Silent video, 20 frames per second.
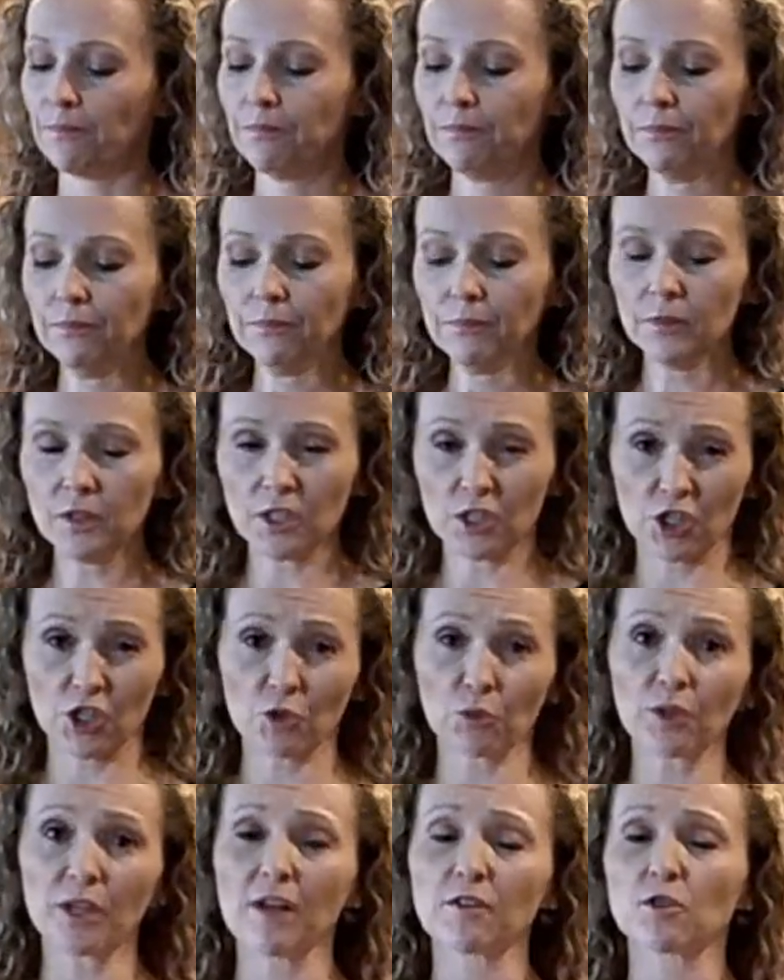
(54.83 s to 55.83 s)
So you
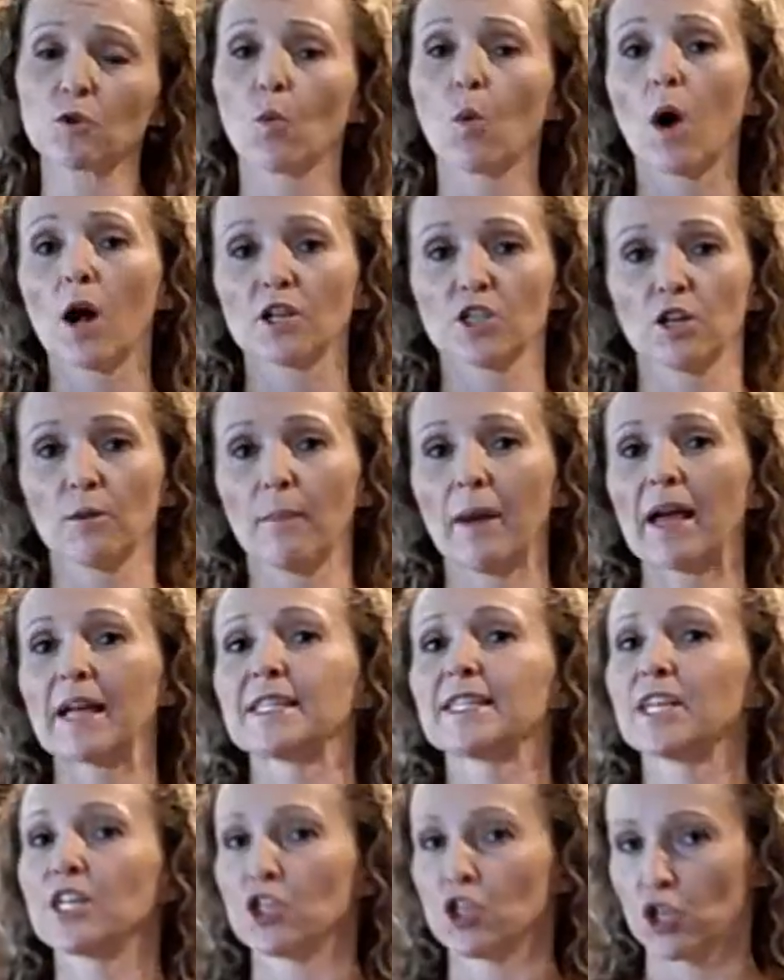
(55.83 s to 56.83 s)
really have to watch it and pay
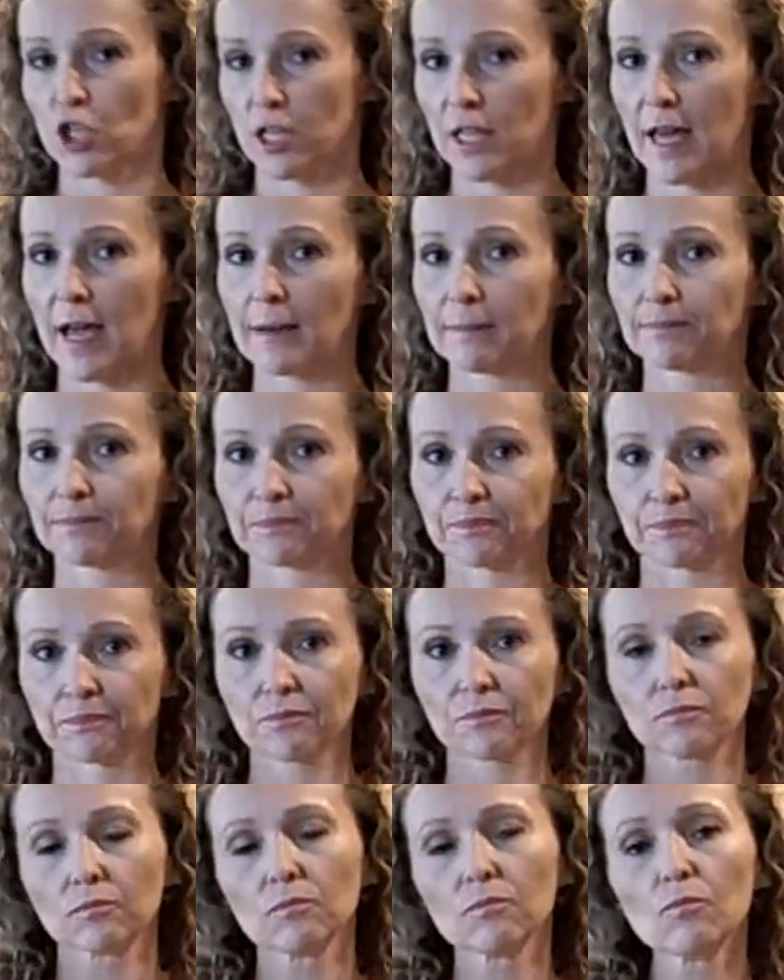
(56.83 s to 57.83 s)
attention to that
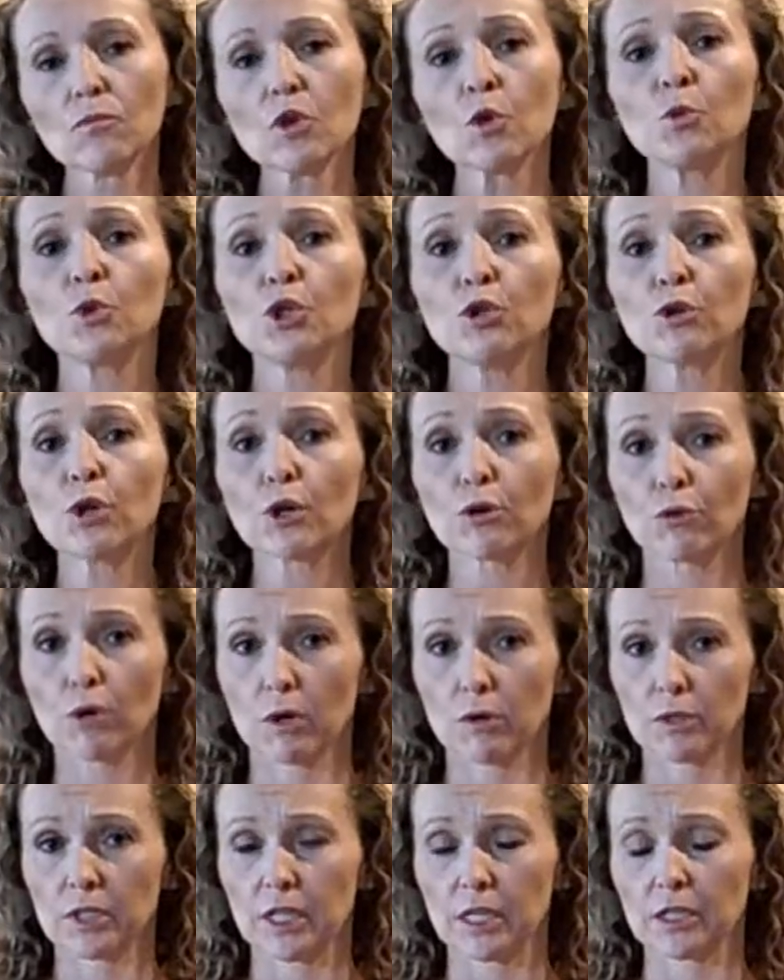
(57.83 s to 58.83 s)
when you go to
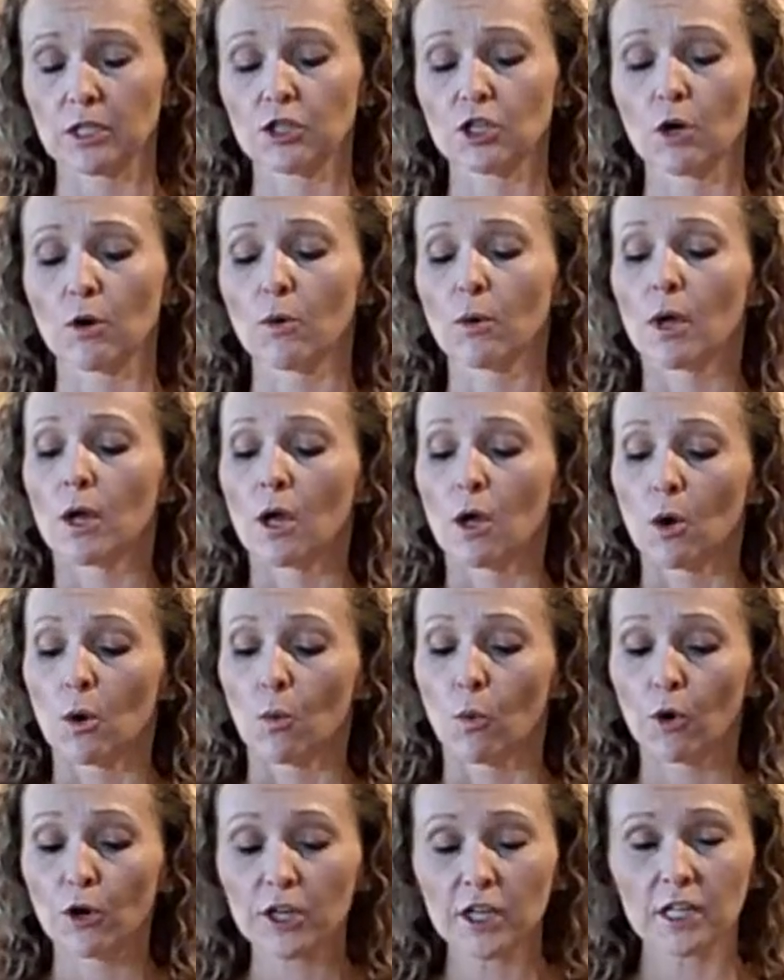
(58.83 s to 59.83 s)
roast it. So
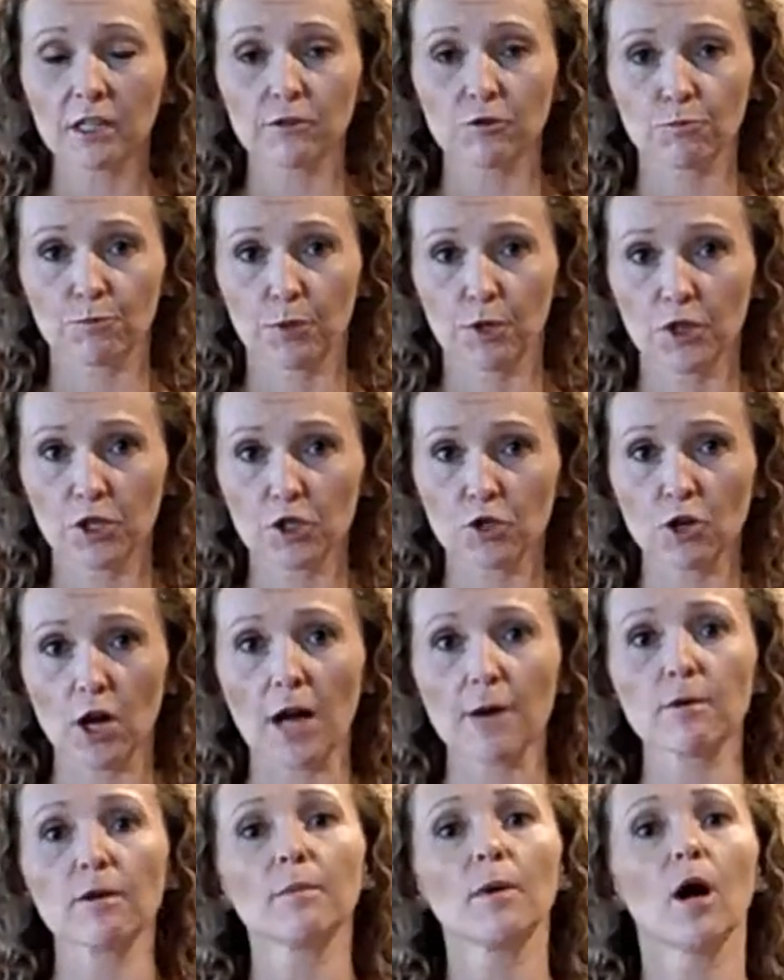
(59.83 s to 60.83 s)
we're gonna put the dry
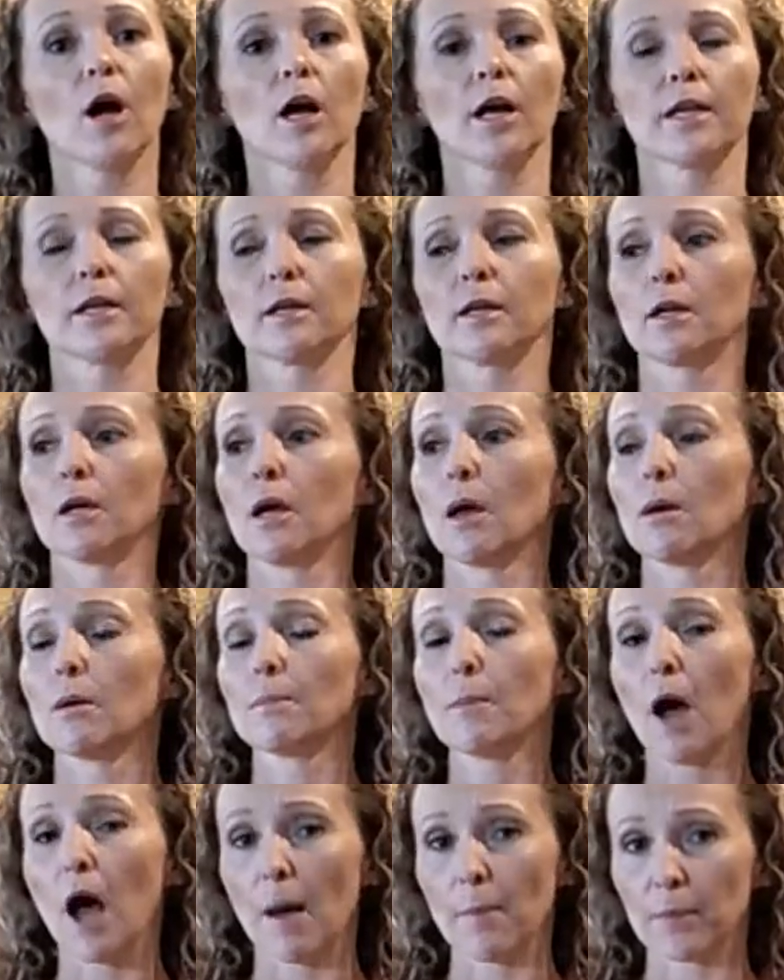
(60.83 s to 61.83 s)
rub on,
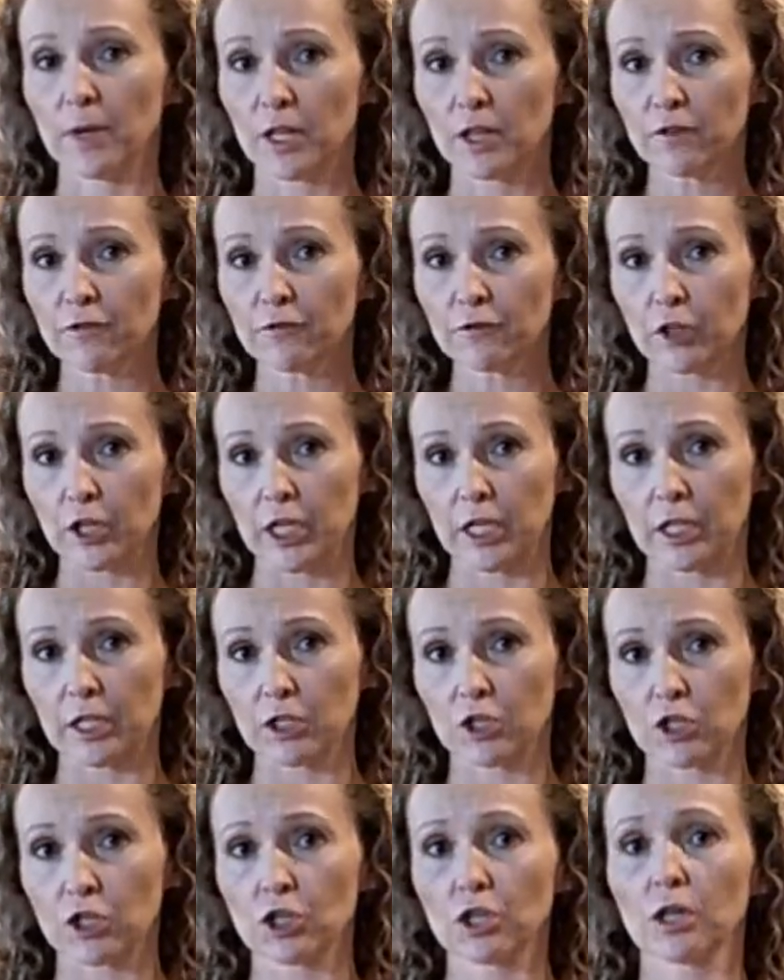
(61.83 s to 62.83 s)
pop it in the fridge,